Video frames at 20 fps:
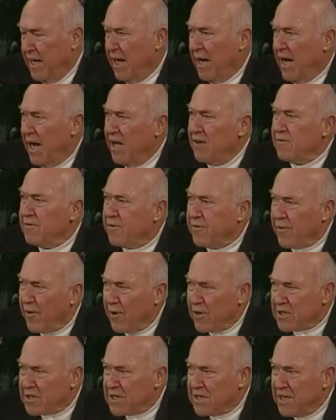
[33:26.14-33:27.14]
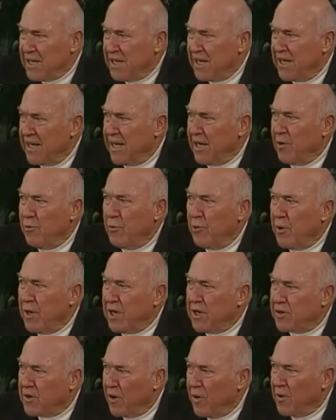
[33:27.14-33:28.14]
Unfortunately,
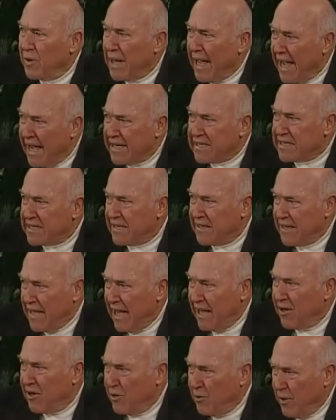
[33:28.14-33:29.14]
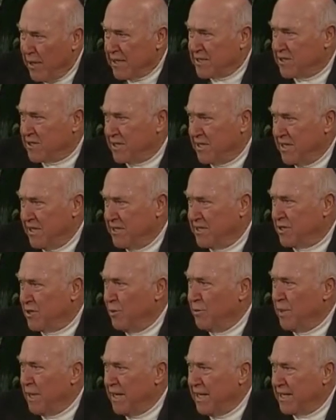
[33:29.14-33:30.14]
we don't ask that question
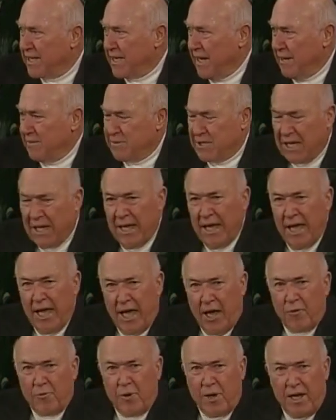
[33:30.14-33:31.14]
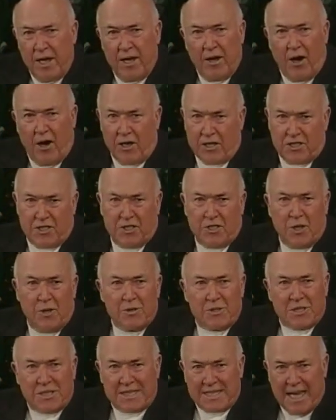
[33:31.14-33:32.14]
so many times, and we are
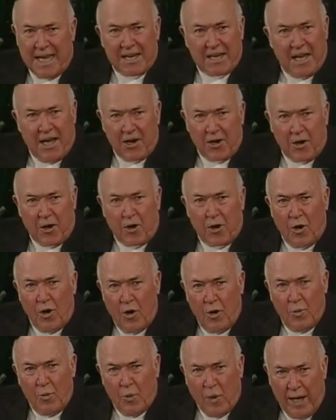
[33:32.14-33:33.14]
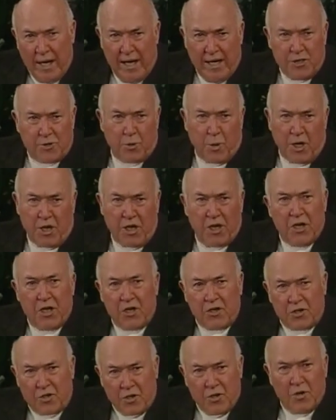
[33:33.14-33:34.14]
so set on our own ways. We're going to
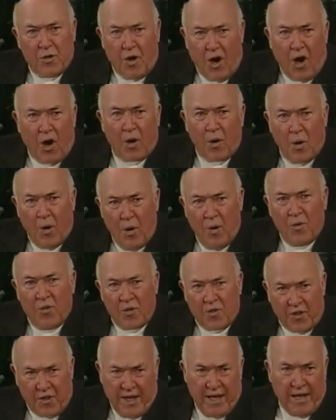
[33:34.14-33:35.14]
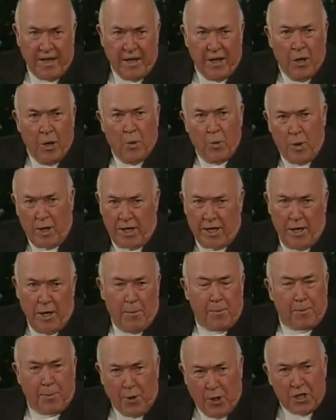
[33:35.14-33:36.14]
do our own thing, we're going
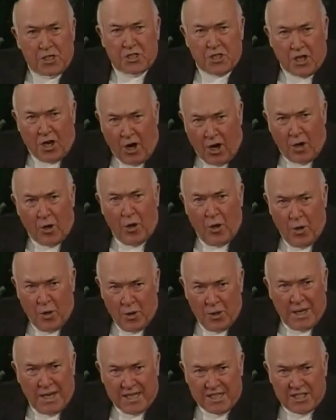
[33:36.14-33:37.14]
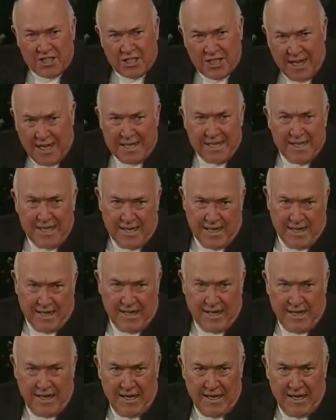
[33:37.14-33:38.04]
to push our own agenda.